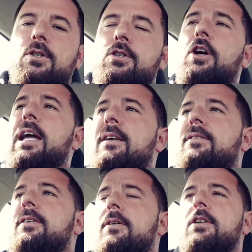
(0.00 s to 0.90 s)
So
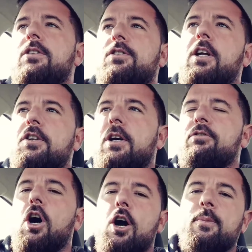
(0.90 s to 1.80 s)
yes, just going to
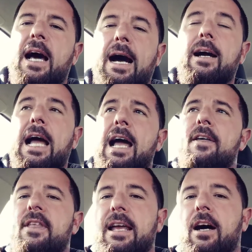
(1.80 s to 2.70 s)
travel home now,
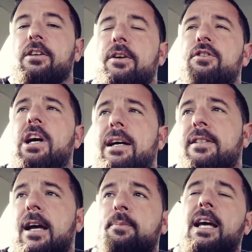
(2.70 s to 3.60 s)
and then I'll give you
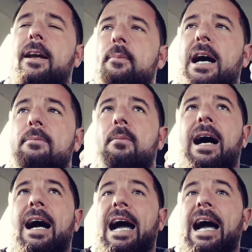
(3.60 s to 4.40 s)
guys an update about my